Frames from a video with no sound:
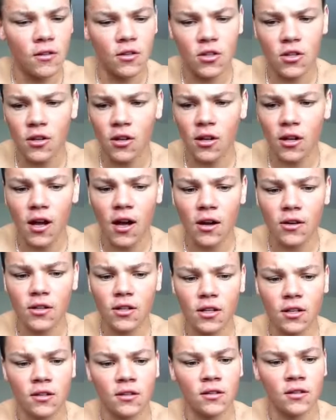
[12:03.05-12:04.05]
chill
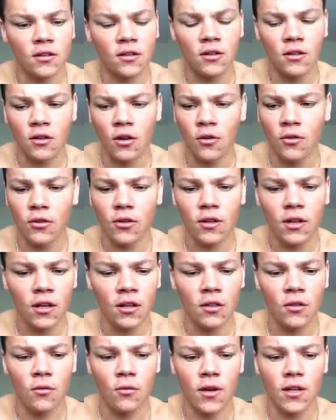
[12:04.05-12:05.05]
out and don't
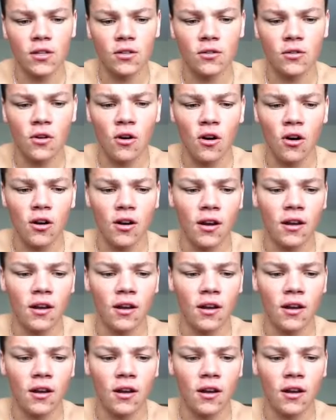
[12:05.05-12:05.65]
hit the weights too hard.